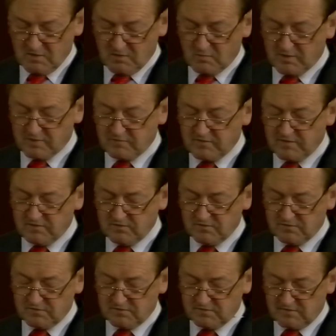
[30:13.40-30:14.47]
One
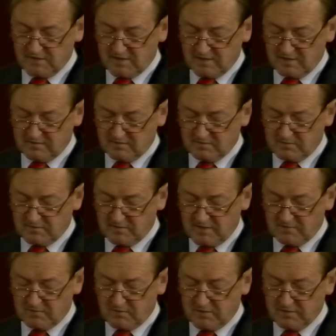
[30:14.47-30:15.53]
ventures to say that
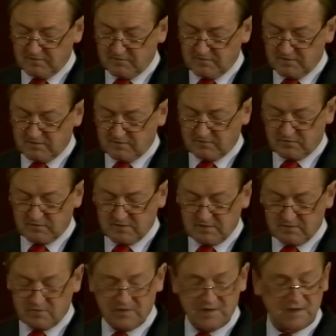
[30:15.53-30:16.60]
without one of these three
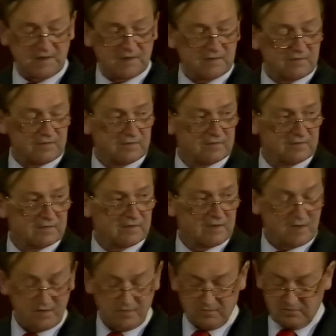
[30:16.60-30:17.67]
ingredients,
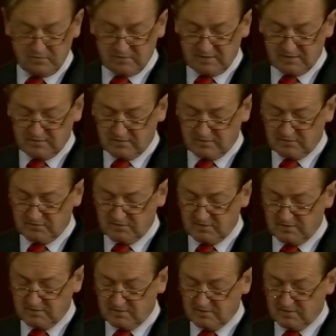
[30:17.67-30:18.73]
own
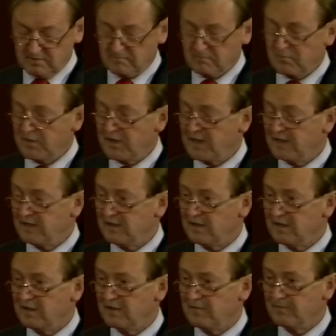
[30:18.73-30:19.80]
technology, brand
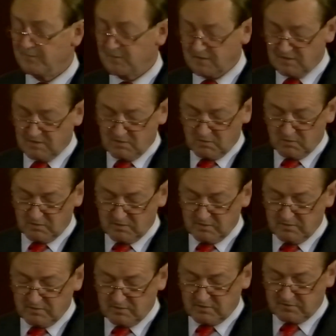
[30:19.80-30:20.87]
name, or
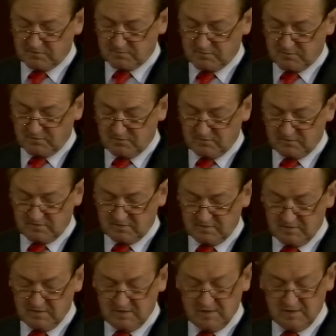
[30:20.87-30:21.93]
low-cost producer,
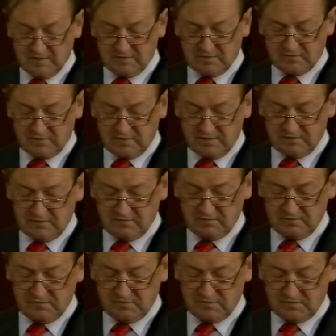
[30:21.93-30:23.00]
the chances
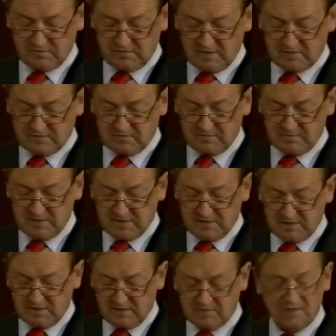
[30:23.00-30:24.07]
of success in
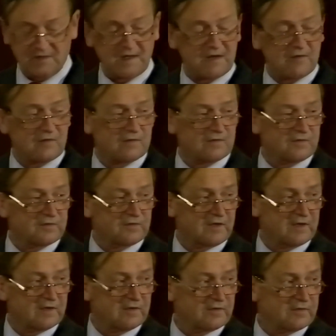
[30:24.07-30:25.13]
making international
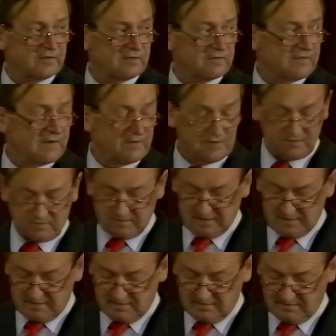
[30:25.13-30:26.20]
sales is very
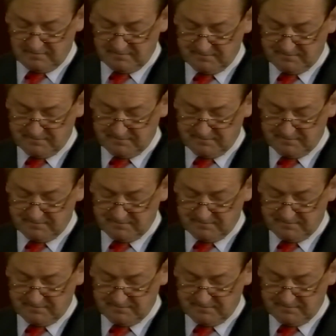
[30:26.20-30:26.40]
slender.